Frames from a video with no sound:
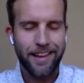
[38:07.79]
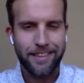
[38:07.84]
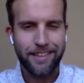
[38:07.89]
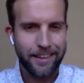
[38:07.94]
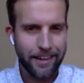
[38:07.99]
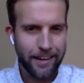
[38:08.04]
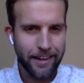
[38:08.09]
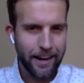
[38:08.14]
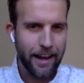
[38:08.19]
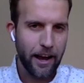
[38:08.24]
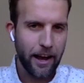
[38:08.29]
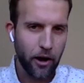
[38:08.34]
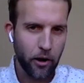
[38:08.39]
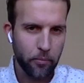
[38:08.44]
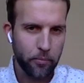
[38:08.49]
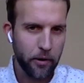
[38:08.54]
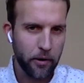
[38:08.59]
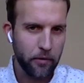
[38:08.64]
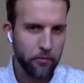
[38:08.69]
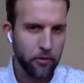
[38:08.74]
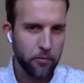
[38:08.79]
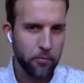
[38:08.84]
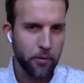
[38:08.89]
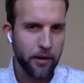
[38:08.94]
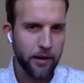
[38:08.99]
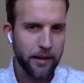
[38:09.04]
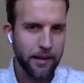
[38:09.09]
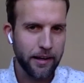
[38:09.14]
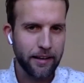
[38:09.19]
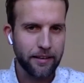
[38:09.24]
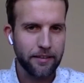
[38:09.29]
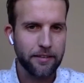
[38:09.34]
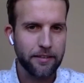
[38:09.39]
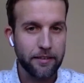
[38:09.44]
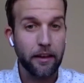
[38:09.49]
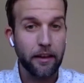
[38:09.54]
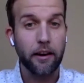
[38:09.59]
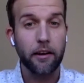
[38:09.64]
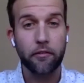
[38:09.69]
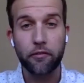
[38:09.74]
it's going to help everybody get
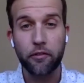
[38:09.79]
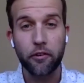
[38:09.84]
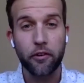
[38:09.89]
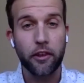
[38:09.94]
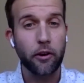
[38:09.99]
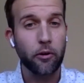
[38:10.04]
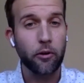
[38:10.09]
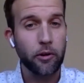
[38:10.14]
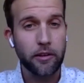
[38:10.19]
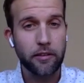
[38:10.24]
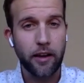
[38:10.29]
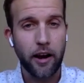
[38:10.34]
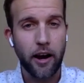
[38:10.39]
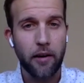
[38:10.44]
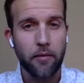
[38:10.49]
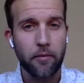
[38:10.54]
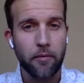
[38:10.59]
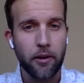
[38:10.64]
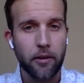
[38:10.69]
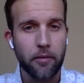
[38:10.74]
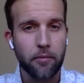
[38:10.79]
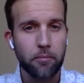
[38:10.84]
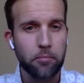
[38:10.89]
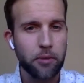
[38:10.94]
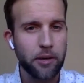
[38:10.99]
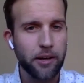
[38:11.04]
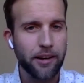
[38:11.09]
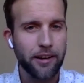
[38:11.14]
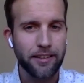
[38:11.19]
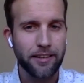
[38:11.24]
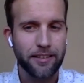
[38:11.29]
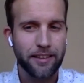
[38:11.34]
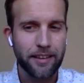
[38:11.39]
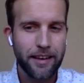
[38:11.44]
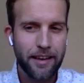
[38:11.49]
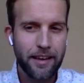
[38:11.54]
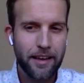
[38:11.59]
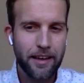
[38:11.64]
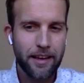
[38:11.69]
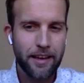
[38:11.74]
set up for their retirement, because
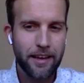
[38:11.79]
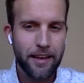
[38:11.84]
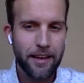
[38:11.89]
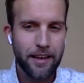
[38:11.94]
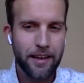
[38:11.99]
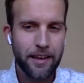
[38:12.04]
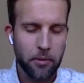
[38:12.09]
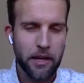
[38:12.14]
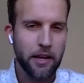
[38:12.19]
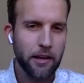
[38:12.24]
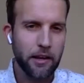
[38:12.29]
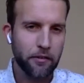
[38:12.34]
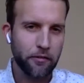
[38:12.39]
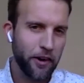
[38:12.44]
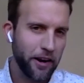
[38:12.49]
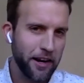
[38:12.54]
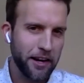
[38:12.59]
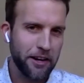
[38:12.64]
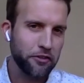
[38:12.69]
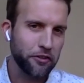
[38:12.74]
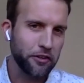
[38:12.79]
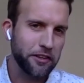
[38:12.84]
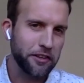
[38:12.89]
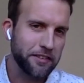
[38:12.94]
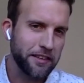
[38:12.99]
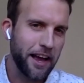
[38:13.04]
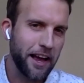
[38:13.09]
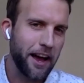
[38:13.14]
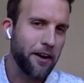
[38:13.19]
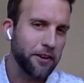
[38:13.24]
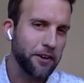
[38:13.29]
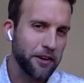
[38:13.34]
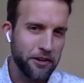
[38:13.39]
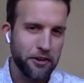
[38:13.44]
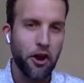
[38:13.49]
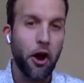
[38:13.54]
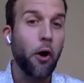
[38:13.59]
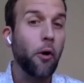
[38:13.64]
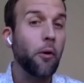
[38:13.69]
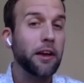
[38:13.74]
being financially sound and
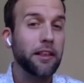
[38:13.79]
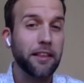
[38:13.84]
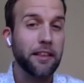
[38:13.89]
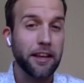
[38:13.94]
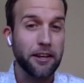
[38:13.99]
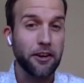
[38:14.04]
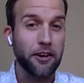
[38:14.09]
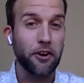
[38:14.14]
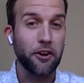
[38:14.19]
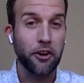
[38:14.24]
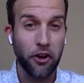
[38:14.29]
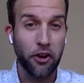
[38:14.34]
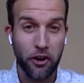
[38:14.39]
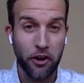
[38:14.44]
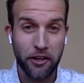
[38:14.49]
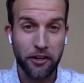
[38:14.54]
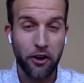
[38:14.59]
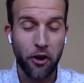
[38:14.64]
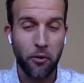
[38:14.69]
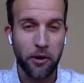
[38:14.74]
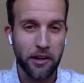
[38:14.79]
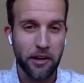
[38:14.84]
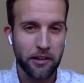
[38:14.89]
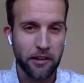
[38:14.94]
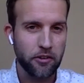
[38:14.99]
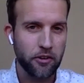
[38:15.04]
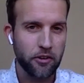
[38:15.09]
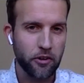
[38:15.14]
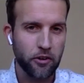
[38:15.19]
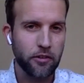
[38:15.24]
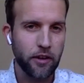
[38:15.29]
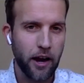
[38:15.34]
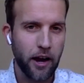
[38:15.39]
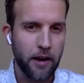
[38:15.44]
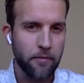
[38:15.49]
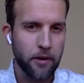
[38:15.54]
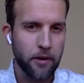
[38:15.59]
knowing that you're good going into your retirement